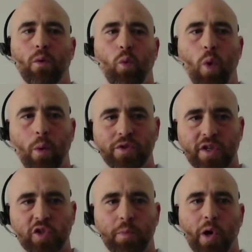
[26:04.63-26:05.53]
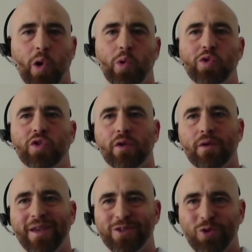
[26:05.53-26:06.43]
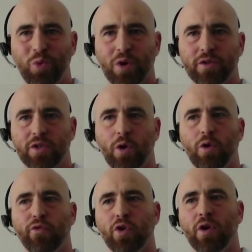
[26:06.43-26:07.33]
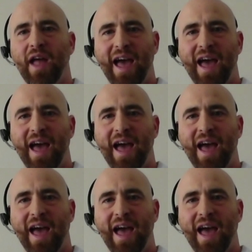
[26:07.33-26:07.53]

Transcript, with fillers: what was exposed, is the worst over,